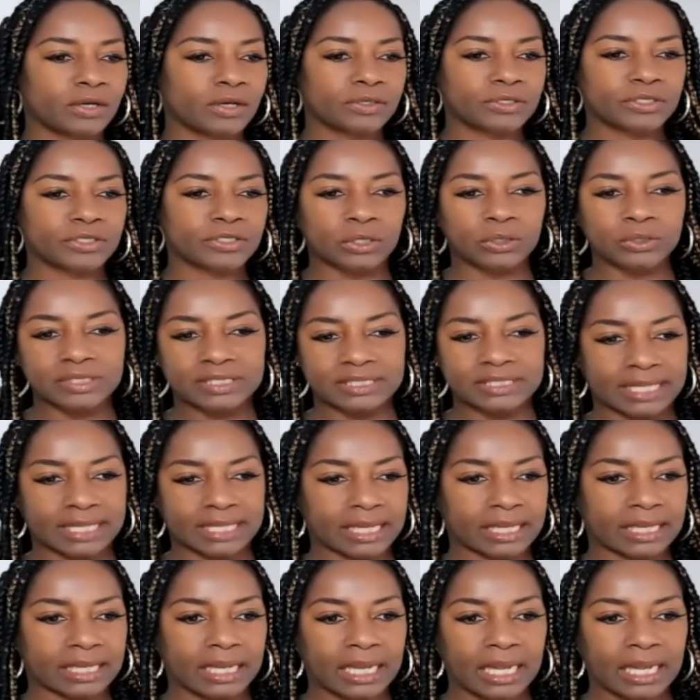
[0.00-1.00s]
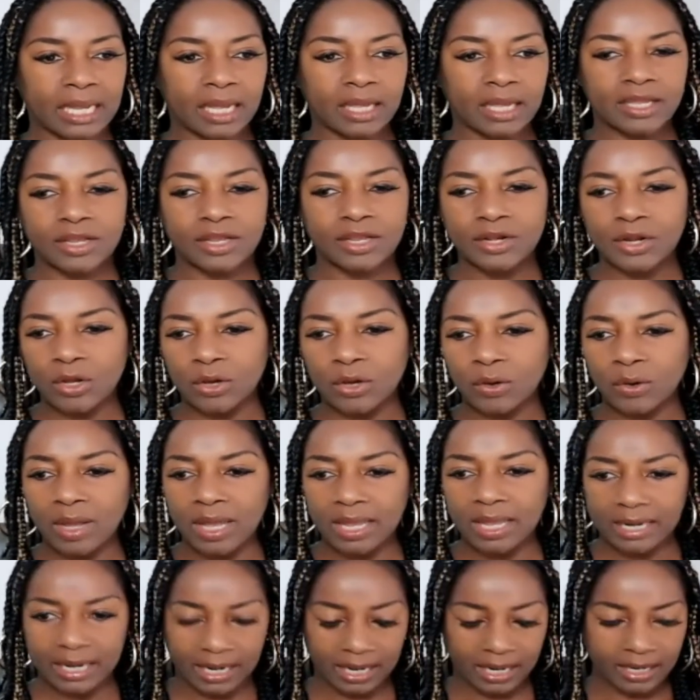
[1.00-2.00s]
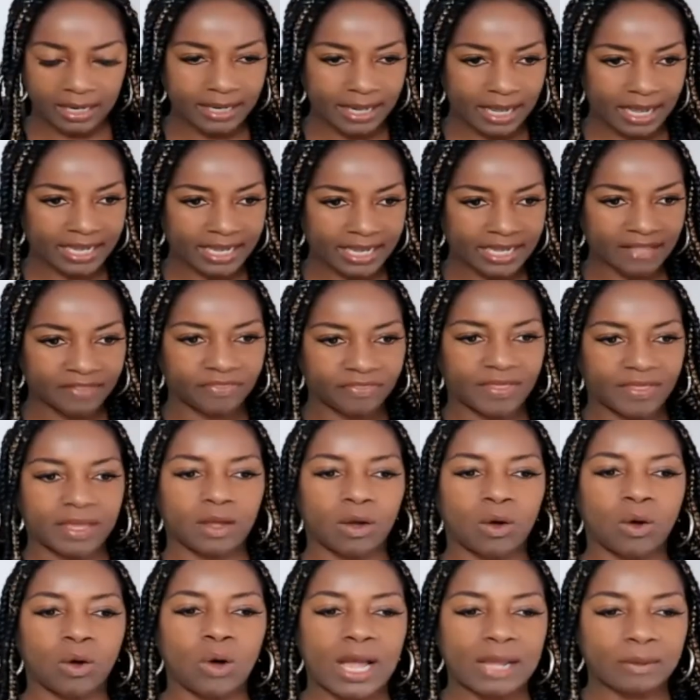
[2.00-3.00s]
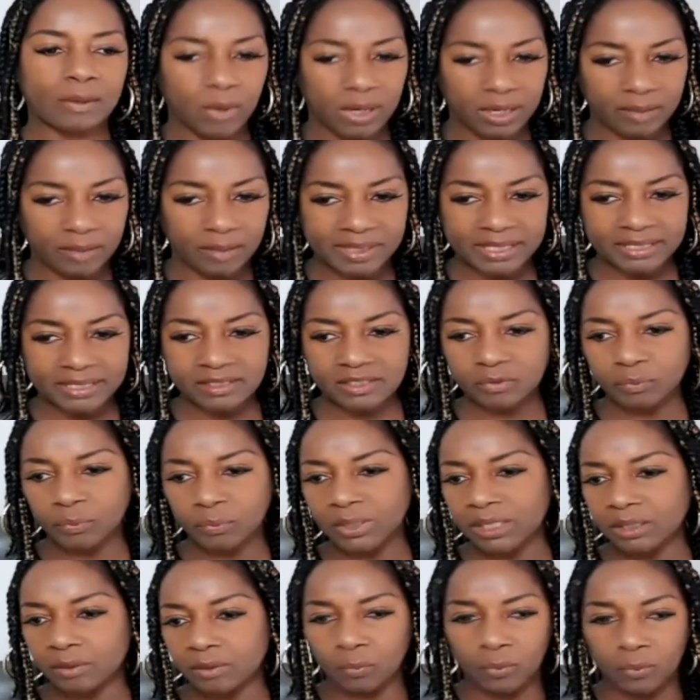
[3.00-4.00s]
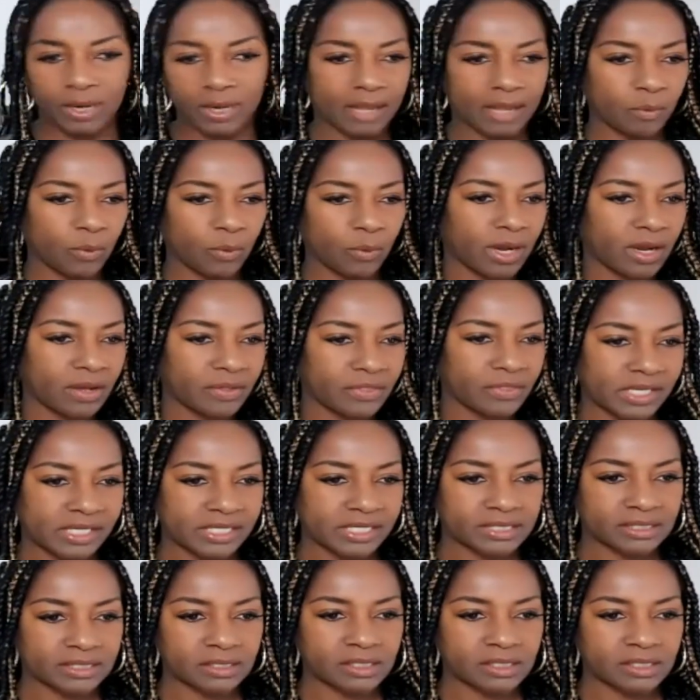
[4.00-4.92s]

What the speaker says: Dulce, and I can think, oh, I want to be sweet when I wear this.